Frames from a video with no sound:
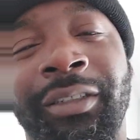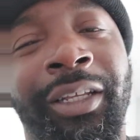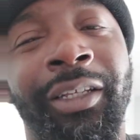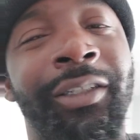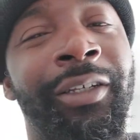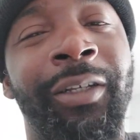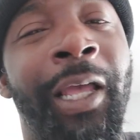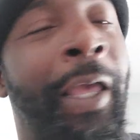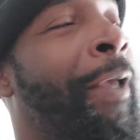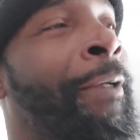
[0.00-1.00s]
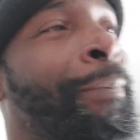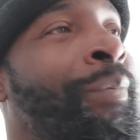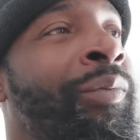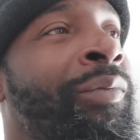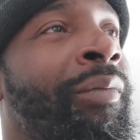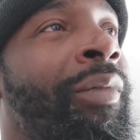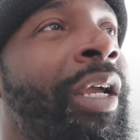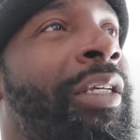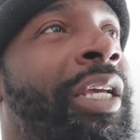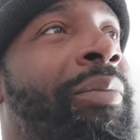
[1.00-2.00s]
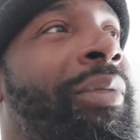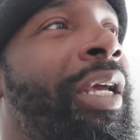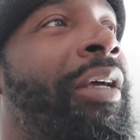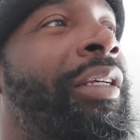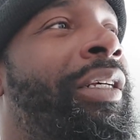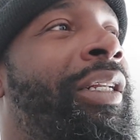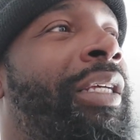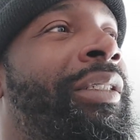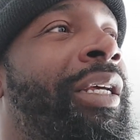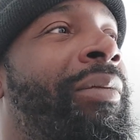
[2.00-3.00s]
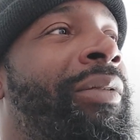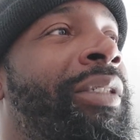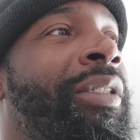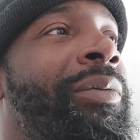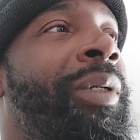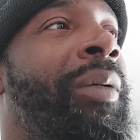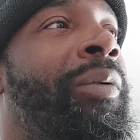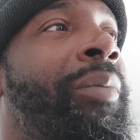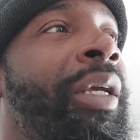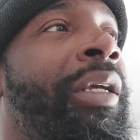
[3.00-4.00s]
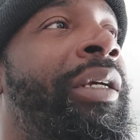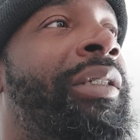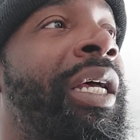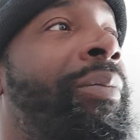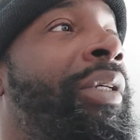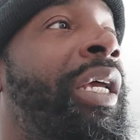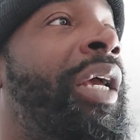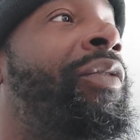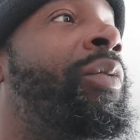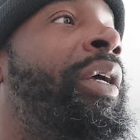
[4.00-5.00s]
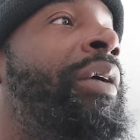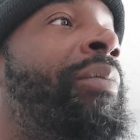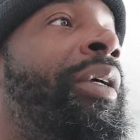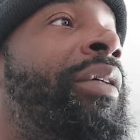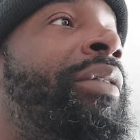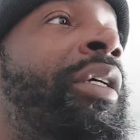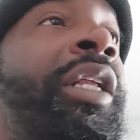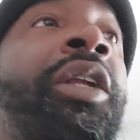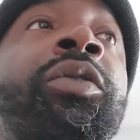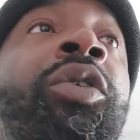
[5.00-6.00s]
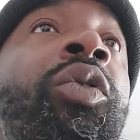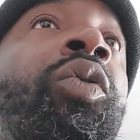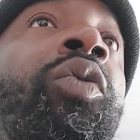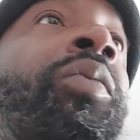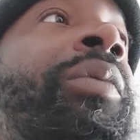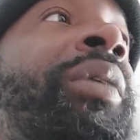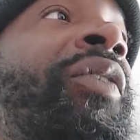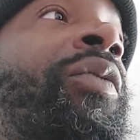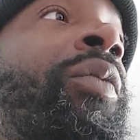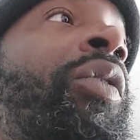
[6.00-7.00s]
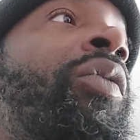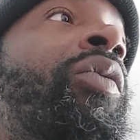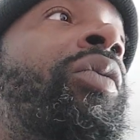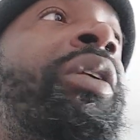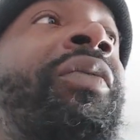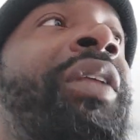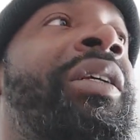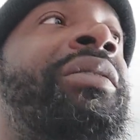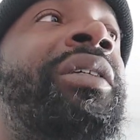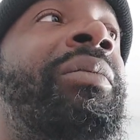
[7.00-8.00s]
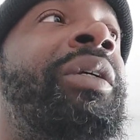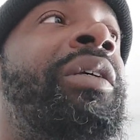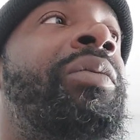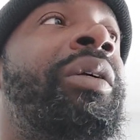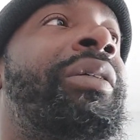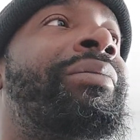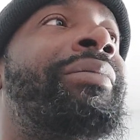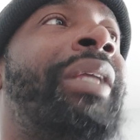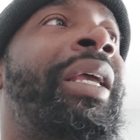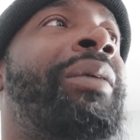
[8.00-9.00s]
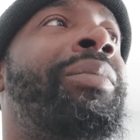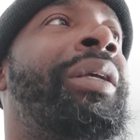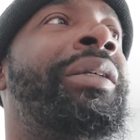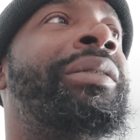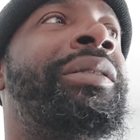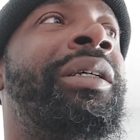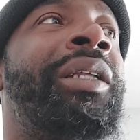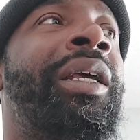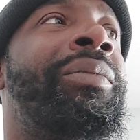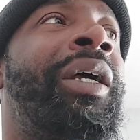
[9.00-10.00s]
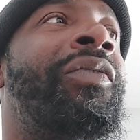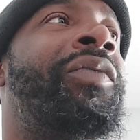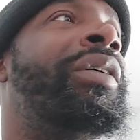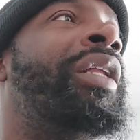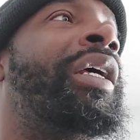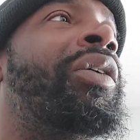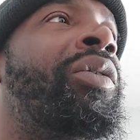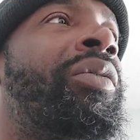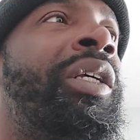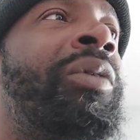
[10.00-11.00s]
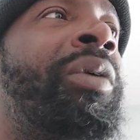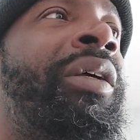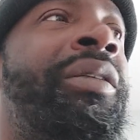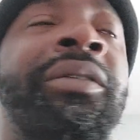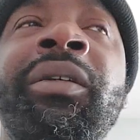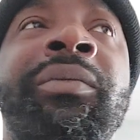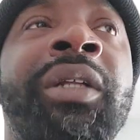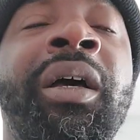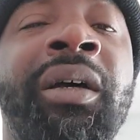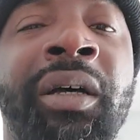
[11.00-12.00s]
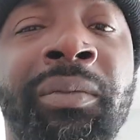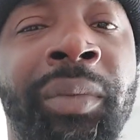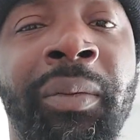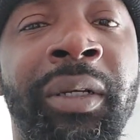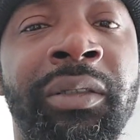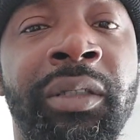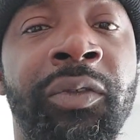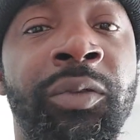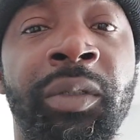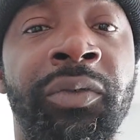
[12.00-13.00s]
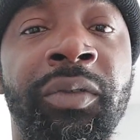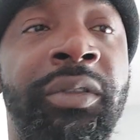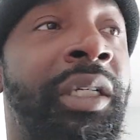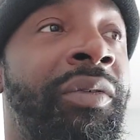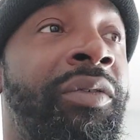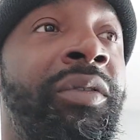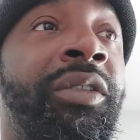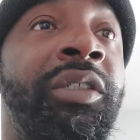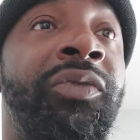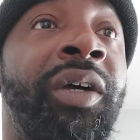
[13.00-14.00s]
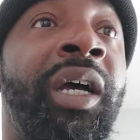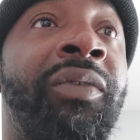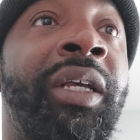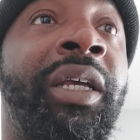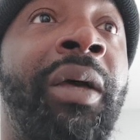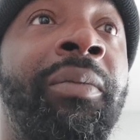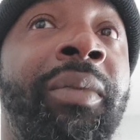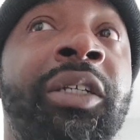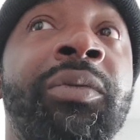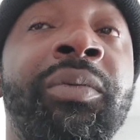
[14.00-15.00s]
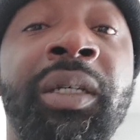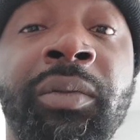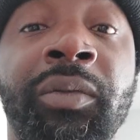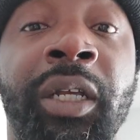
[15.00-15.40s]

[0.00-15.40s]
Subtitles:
Like, yo, I can't be out here like that with these people, man, because I be everywhere, man. And I don't know who be beefing with who. And if they see me with A, B, and C, they might feel like, oh, he with them. Nah, I'm by myself 24/7, 365. Like, I mess with people.